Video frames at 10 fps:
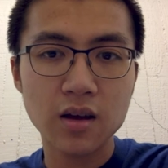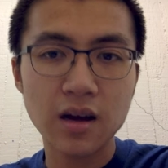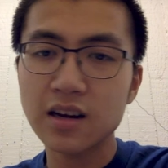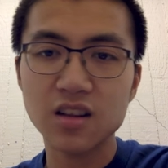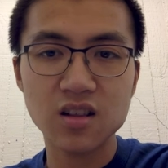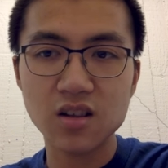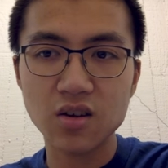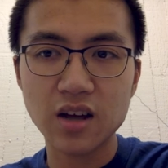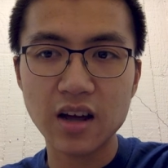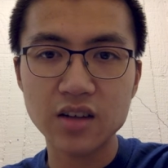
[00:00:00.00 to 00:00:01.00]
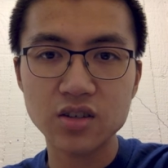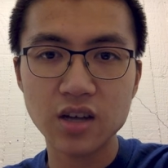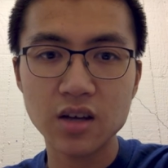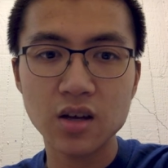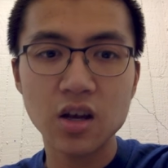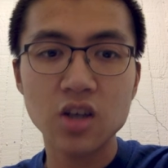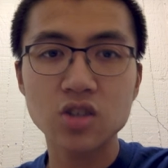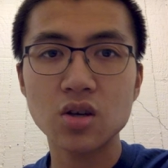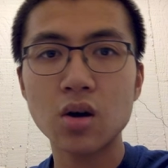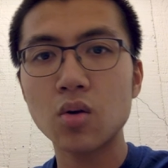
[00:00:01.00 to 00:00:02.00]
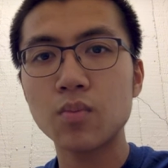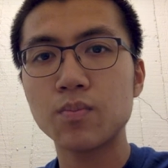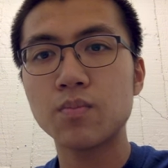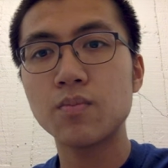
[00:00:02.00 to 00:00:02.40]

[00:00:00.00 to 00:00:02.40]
I need to clear cache. Okay, so